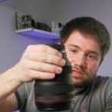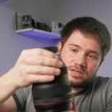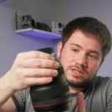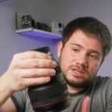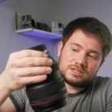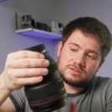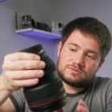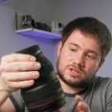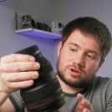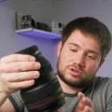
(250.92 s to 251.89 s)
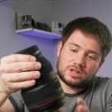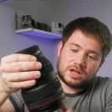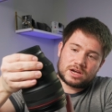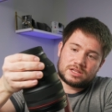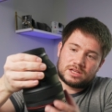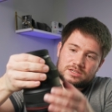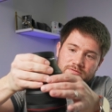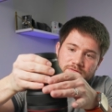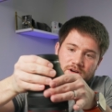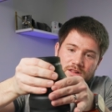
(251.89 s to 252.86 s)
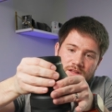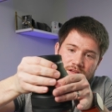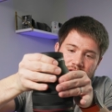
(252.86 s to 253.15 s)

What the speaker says: See, this is without the lock, it doesn't fall.